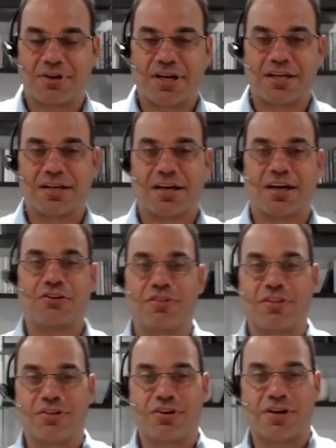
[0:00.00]
Right?
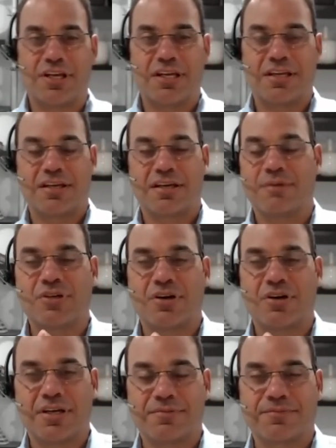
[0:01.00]
130, I'm
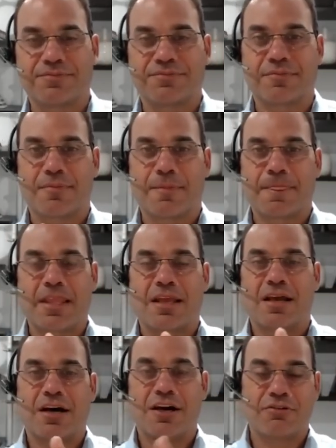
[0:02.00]
sorry,
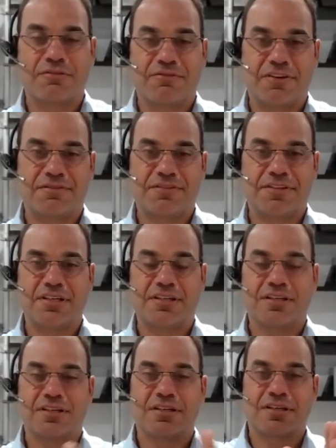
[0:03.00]

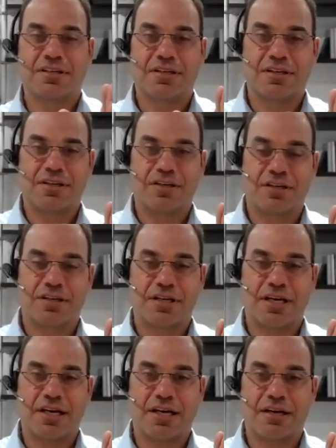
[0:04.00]
150,
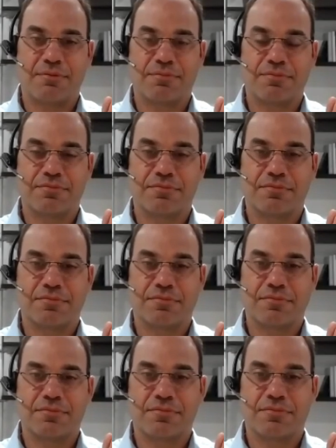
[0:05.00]
um,
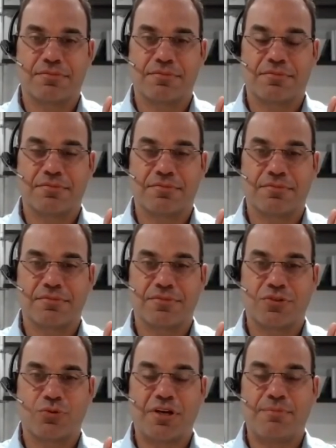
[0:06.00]

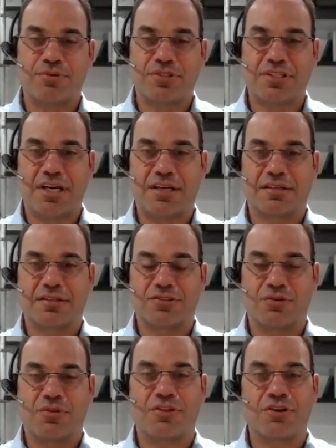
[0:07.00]
20%,
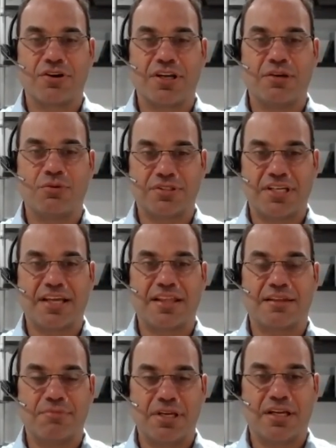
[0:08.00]
so 30 will
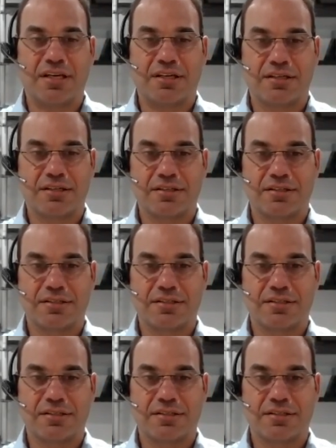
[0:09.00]
take the meeting.